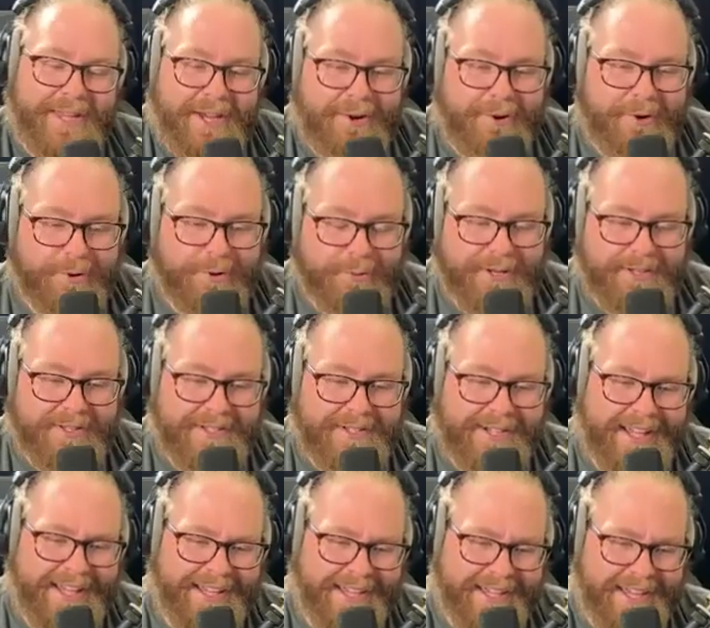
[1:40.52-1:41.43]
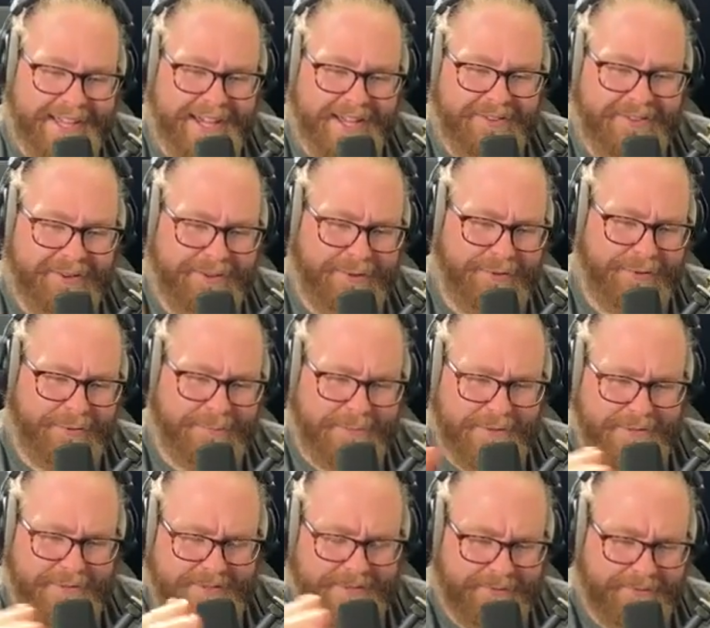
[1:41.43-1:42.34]
always like cater to
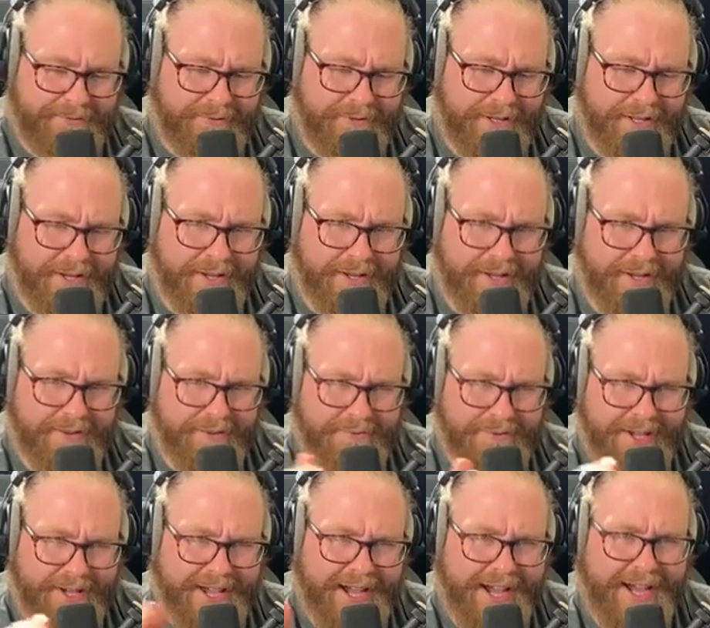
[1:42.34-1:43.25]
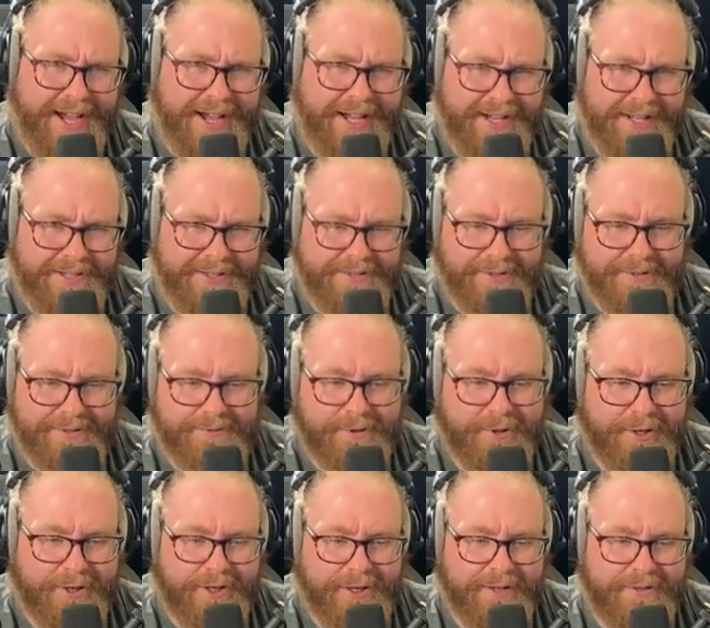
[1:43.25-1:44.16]
specific kinds of
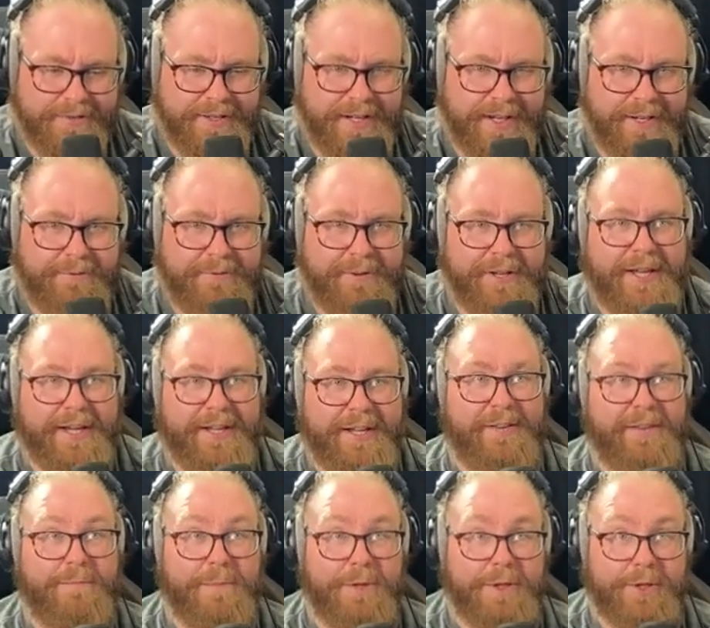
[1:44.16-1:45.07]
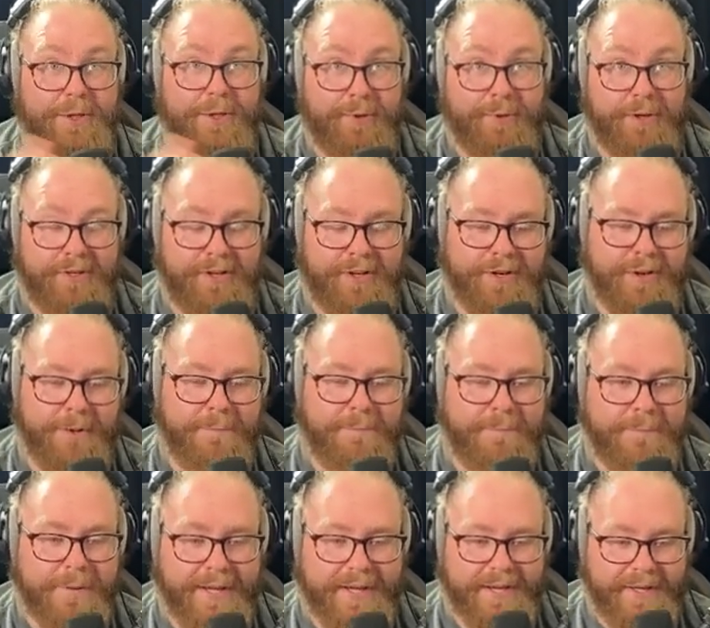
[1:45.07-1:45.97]
audience, and I feel like the majority, the
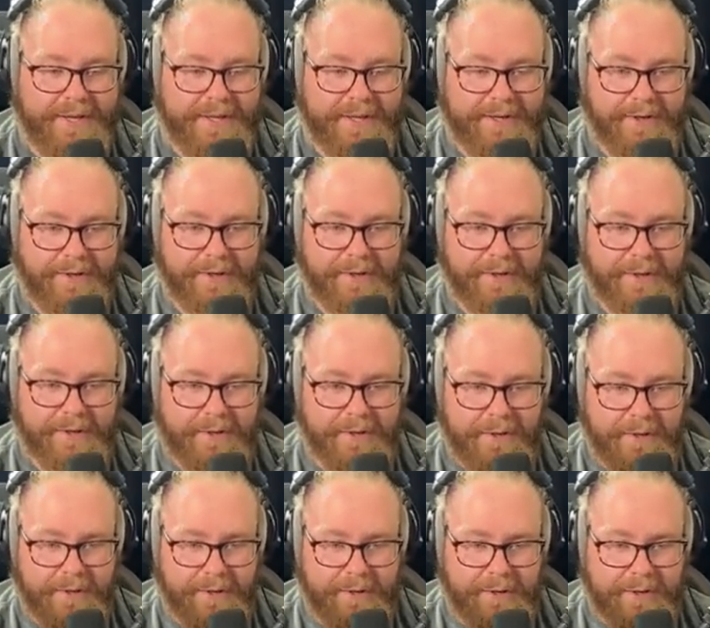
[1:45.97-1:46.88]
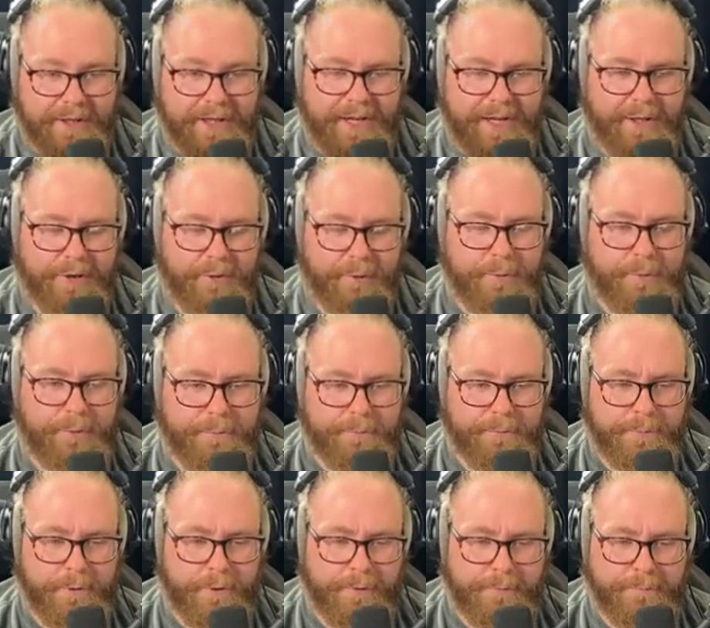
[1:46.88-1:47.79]
big like group
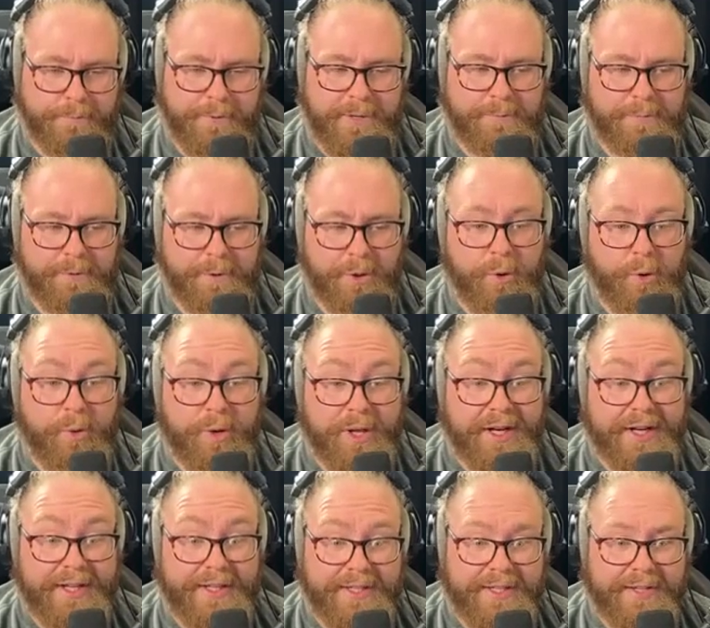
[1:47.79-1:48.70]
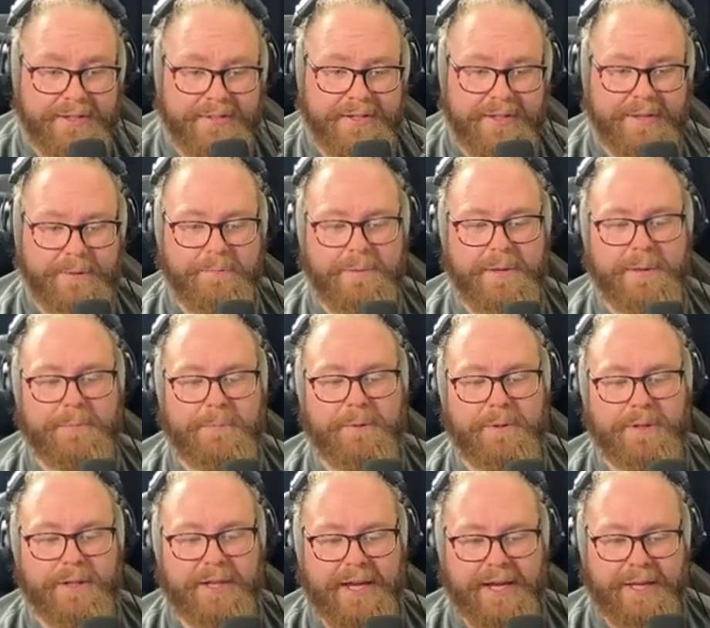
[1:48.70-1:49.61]
of people who really needs it,
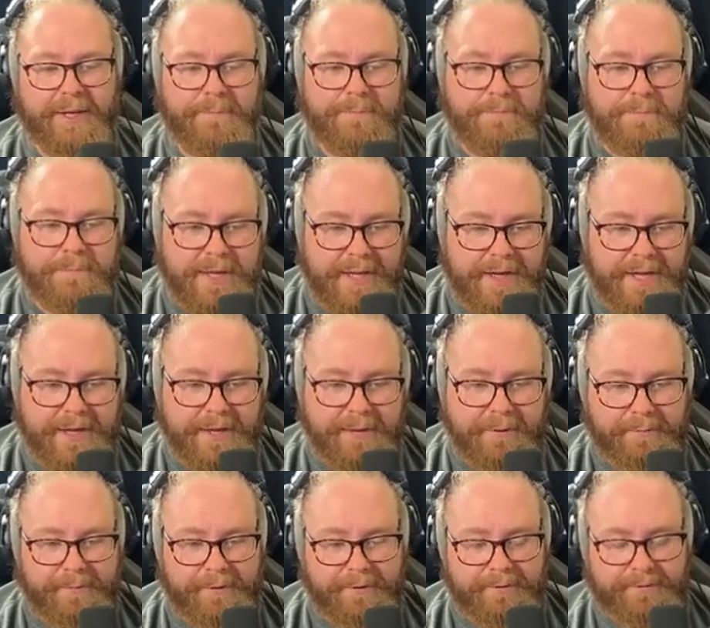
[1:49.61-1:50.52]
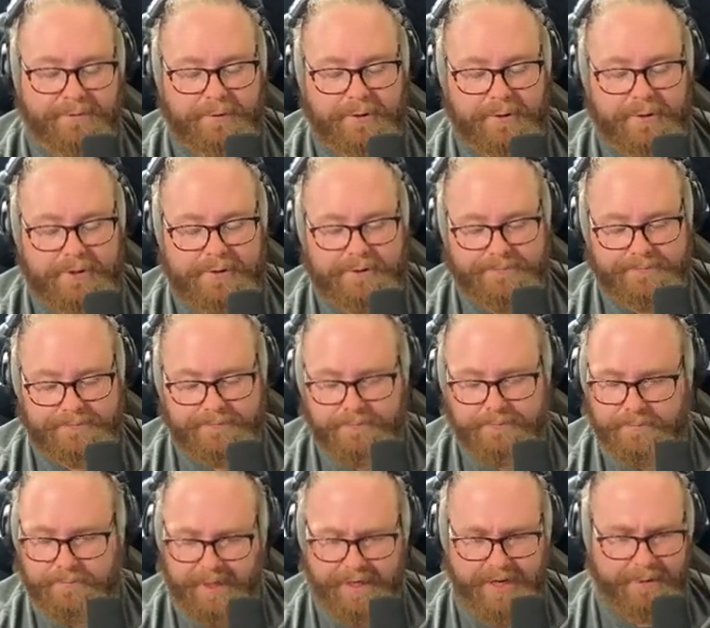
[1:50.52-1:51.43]
people like me before
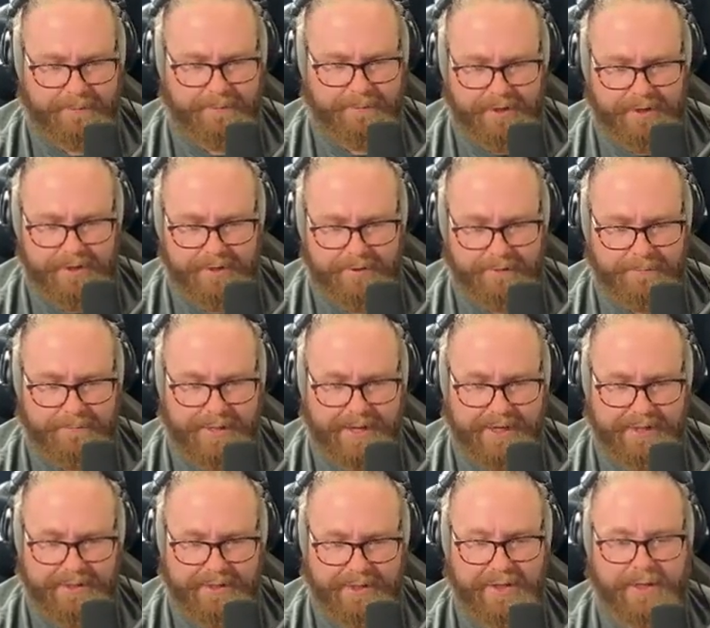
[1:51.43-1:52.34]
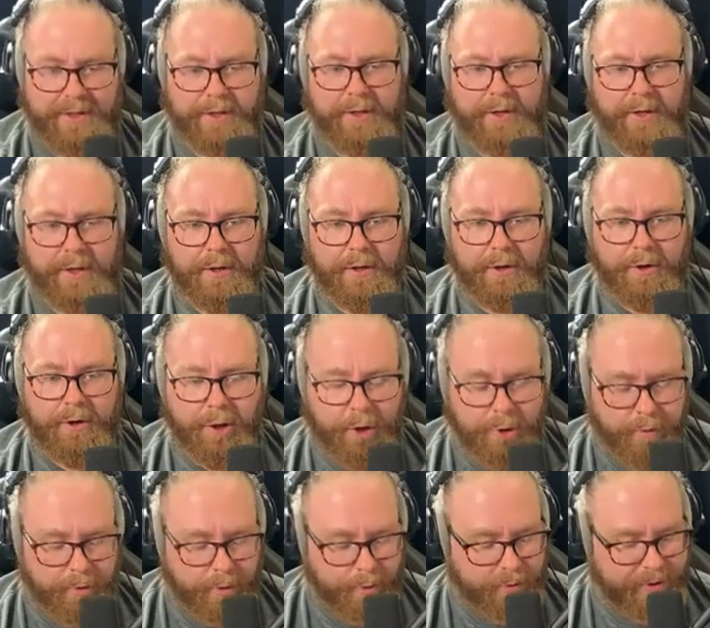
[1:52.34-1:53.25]
a couple of years back, like
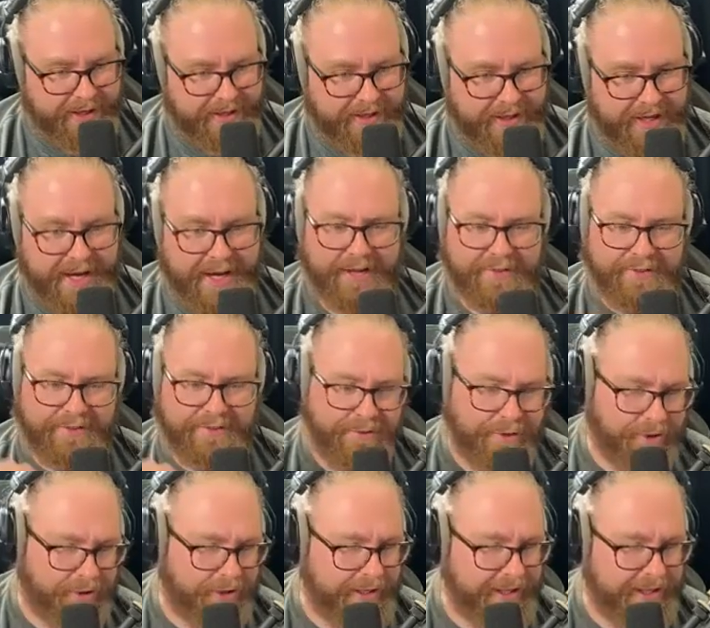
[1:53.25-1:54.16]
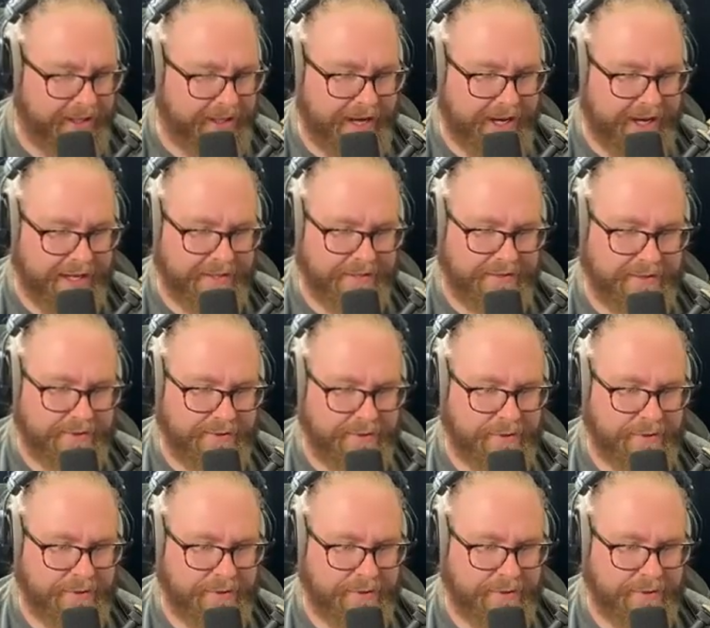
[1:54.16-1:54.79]
overweight guys, nerdy guys,